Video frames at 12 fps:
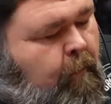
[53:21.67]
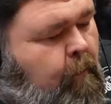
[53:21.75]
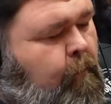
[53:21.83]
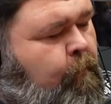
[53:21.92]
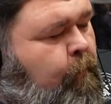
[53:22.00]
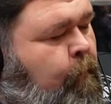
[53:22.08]

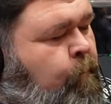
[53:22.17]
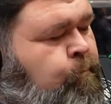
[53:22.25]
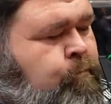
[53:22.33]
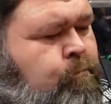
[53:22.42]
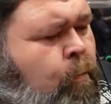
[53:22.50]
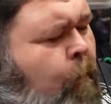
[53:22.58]
I've had
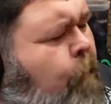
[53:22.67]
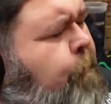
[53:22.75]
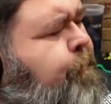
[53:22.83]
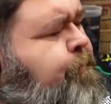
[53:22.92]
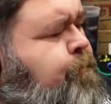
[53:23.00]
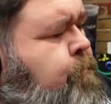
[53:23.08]
Mary Ann, who
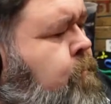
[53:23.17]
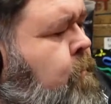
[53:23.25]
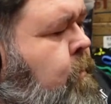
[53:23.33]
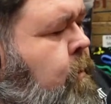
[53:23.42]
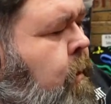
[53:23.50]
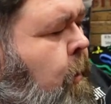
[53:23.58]
was
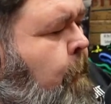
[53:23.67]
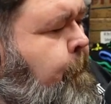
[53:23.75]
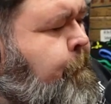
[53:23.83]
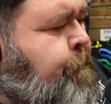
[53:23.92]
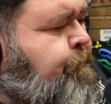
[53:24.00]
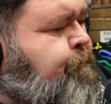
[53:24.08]
there, did a lot
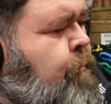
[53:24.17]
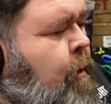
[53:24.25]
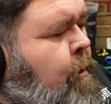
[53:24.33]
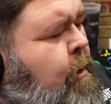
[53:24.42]
of caterings there.